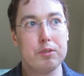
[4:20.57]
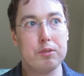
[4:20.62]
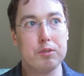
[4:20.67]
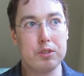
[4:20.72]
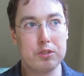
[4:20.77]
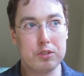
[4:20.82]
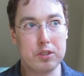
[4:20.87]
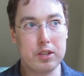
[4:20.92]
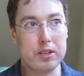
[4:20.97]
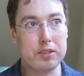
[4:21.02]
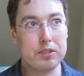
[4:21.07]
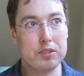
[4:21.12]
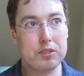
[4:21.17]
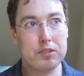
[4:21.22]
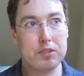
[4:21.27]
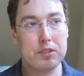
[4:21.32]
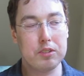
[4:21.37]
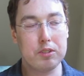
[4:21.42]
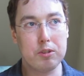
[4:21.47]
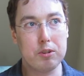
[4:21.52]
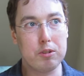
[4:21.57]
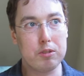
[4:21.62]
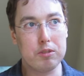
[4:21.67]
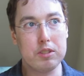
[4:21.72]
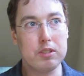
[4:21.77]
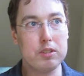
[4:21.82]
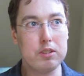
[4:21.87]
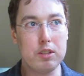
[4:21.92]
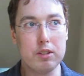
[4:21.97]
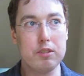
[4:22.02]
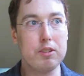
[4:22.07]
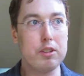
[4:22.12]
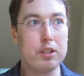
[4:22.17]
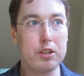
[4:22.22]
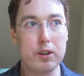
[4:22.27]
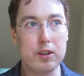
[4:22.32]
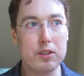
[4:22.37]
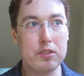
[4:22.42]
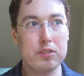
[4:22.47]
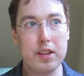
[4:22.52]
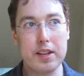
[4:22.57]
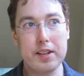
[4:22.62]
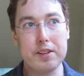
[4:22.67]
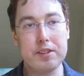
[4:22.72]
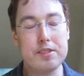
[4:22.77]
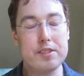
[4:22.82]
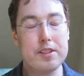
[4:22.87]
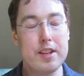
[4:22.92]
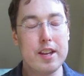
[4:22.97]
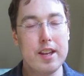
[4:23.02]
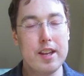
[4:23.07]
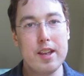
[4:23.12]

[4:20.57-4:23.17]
results or the current cycle.